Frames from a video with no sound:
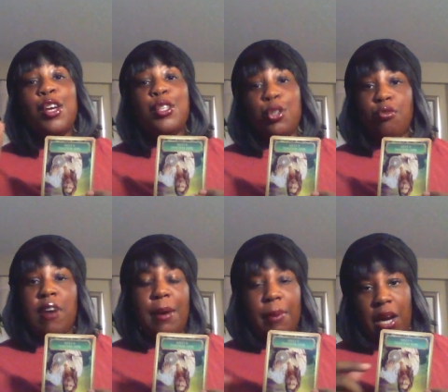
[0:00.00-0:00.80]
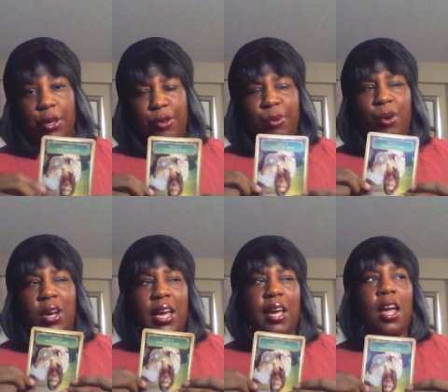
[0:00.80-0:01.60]
do right by you,
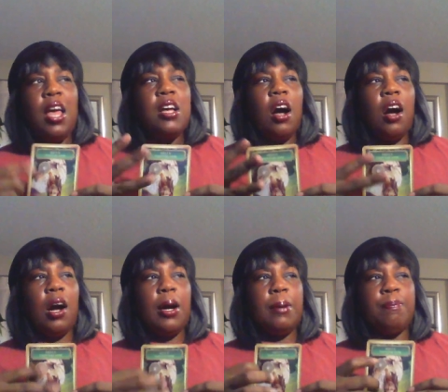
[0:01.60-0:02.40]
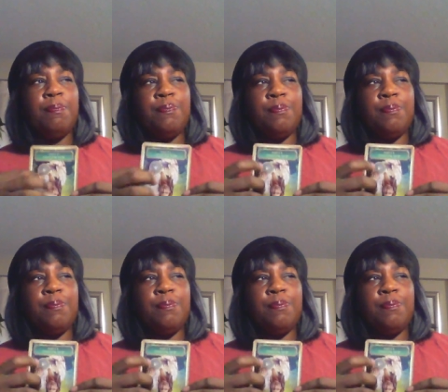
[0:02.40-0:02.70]
okay? Um,